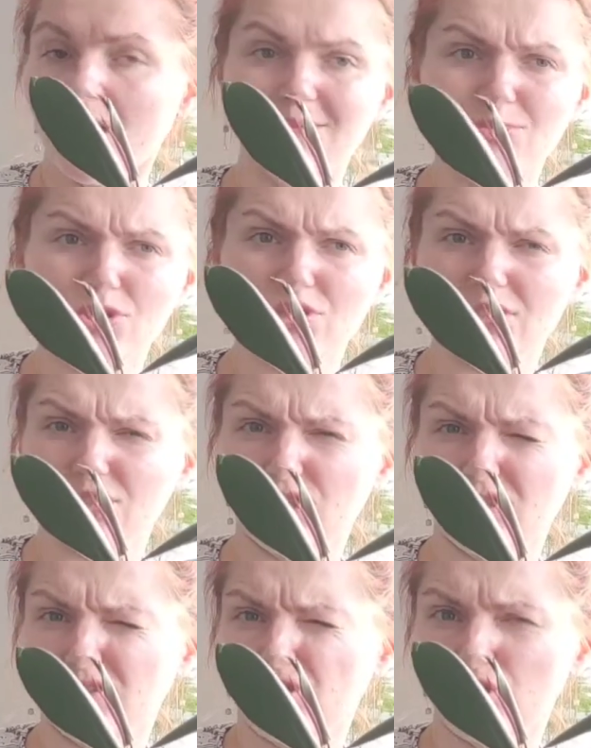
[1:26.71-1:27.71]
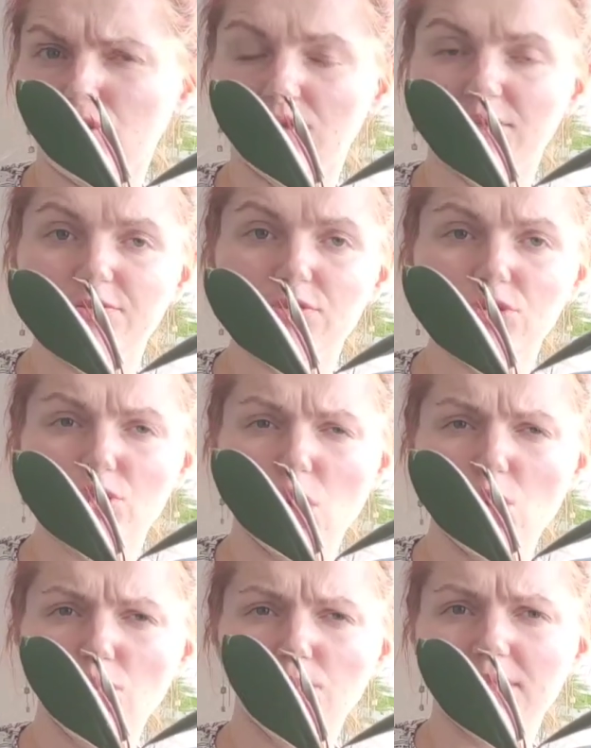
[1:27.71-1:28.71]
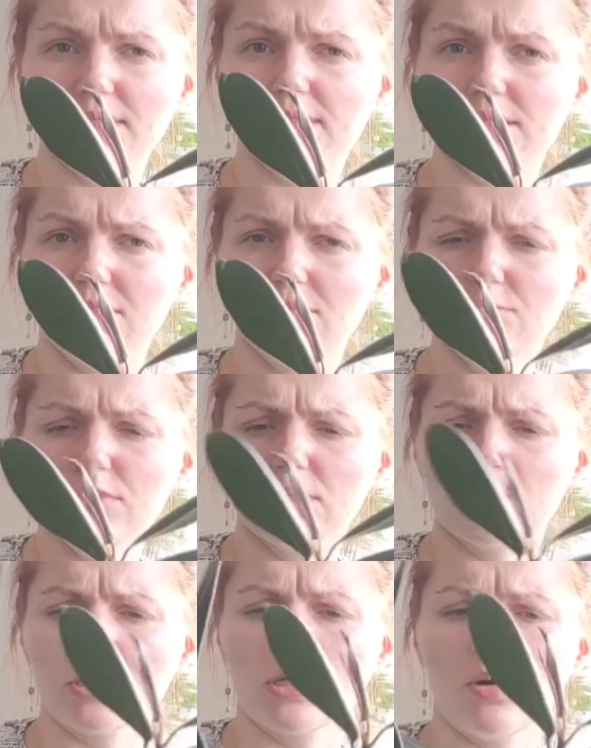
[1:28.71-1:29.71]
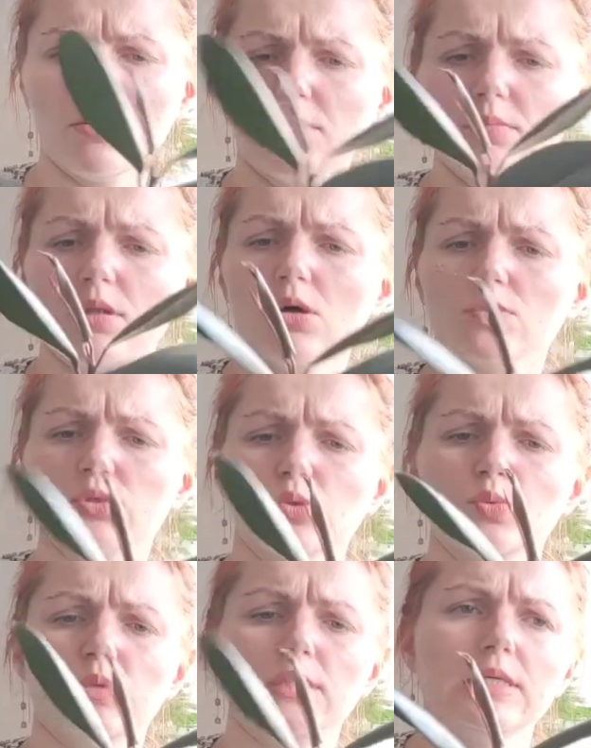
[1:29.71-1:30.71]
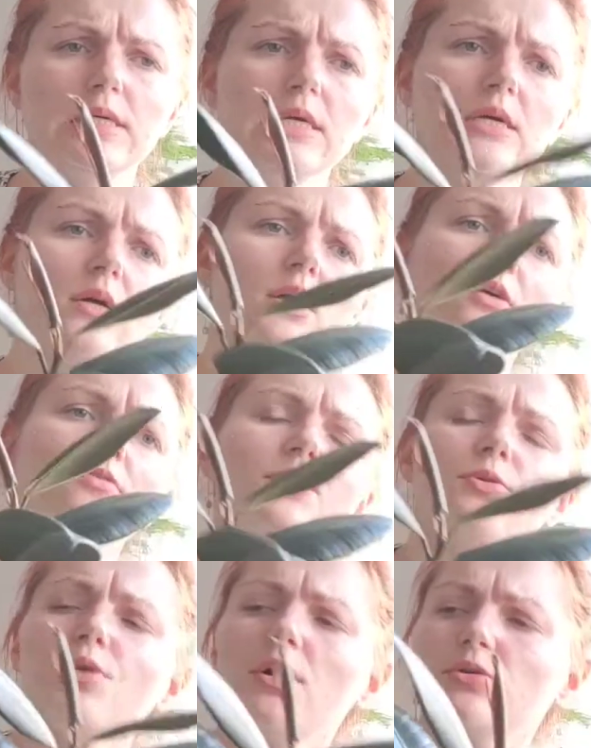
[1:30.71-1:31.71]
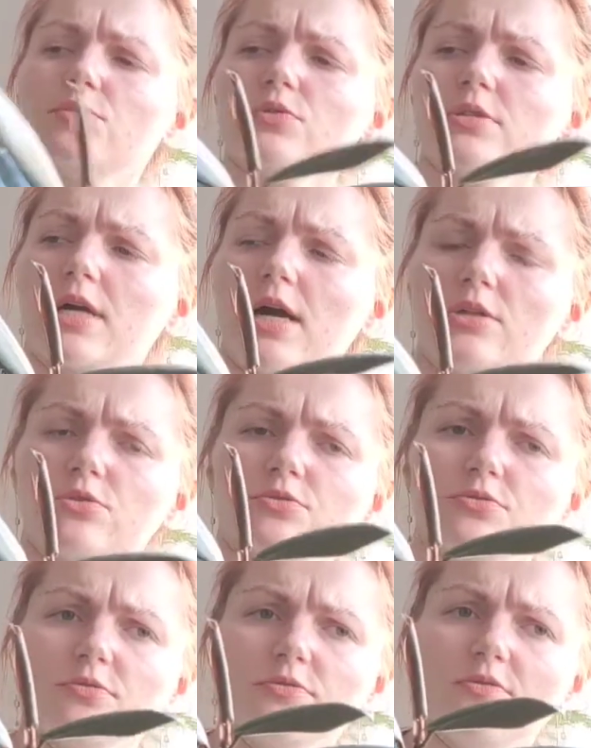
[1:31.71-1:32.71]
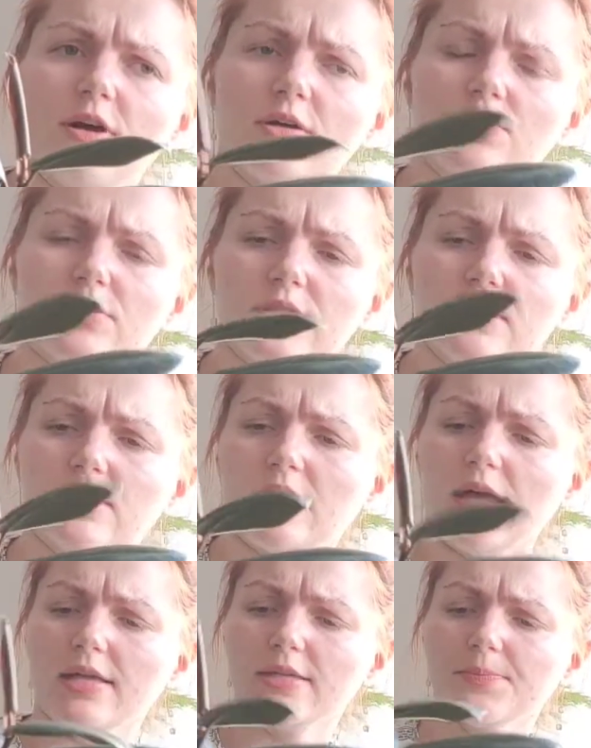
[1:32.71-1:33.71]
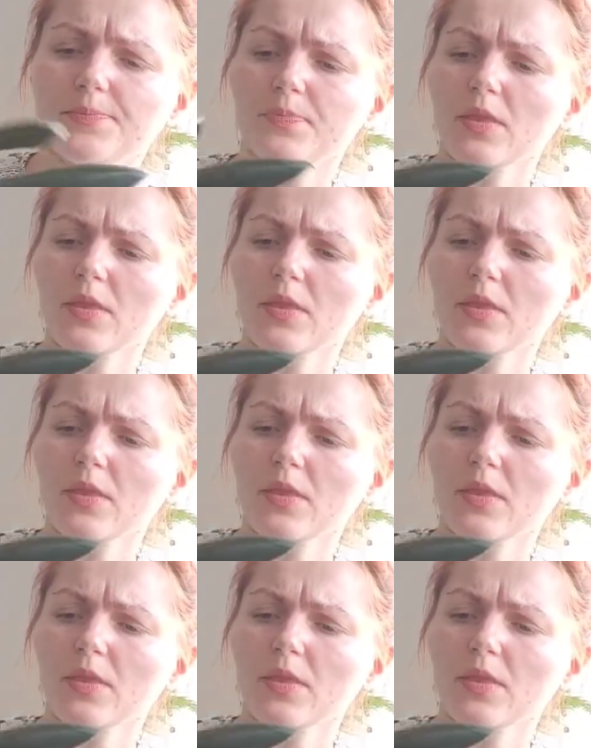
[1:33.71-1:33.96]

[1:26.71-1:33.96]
I'm not actually sure. If you know, please leave me a comment below so we figure out what kind of Ficus is that.